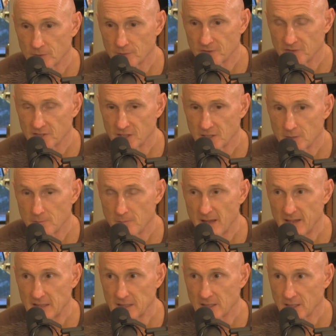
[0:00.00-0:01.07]
have seen
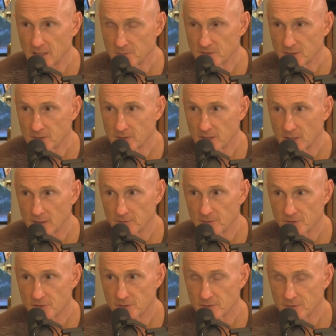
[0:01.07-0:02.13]
many times on
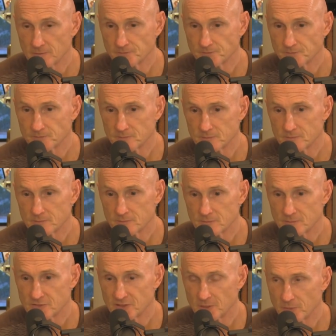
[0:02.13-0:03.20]
television.
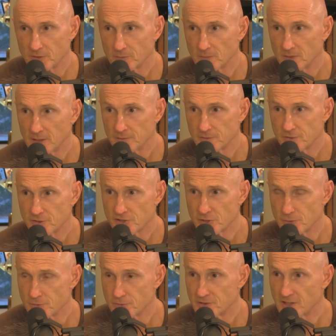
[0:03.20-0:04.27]
Some of them have
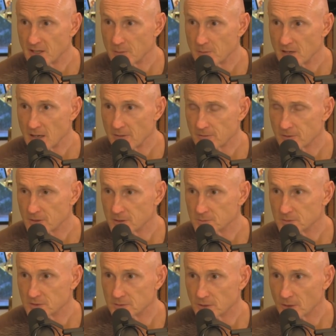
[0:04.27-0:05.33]
shoes named after them
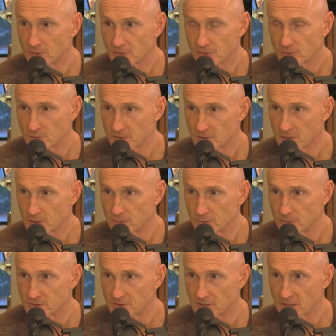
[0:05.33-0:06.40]
and all sorts of cool
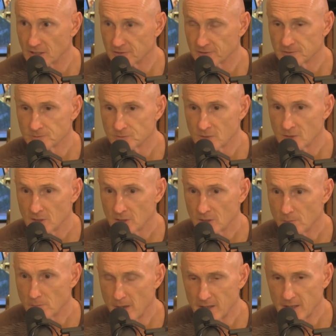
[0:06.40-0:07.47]
stuff.
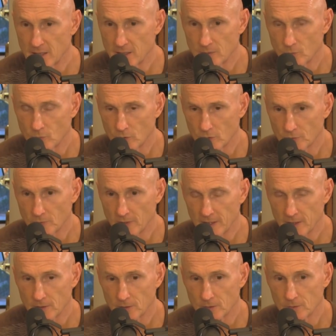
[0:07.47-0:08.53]
Many world
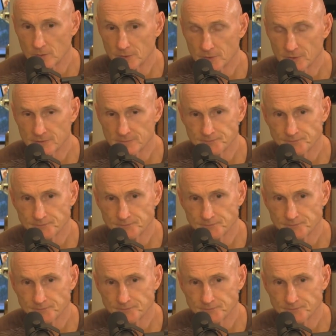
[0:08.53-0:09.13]
record holders.